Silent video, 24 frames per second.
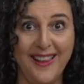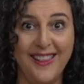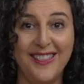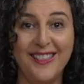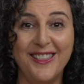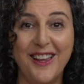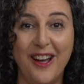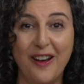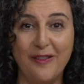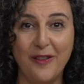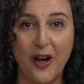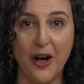
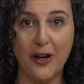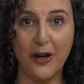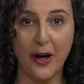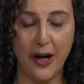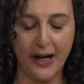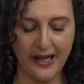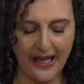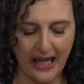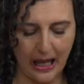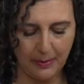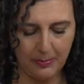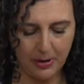love on our
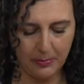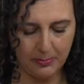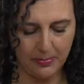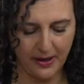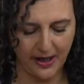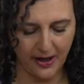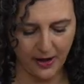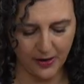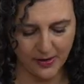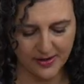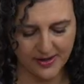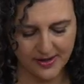
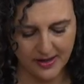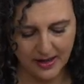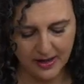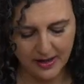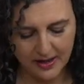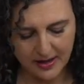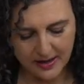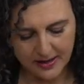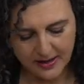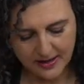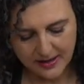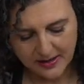camemberts.
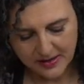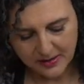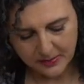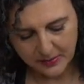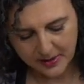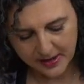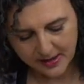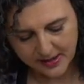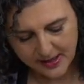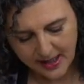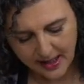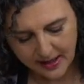
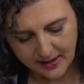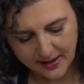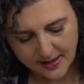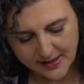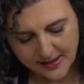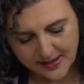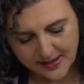I'm going to take the